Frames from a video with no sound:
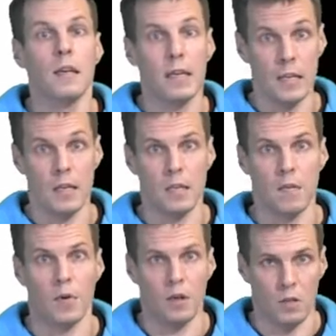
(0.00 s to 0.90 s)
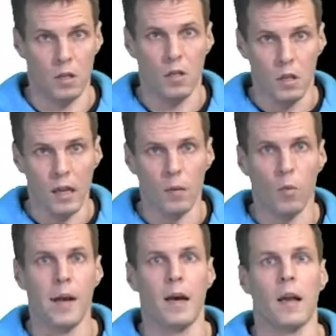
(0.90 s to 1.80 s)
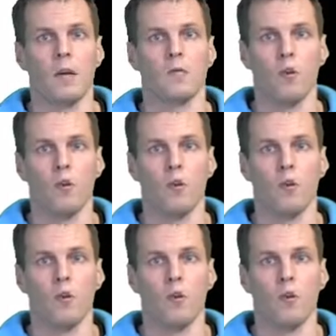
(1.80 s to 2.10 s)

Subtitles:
easier because it in a way allows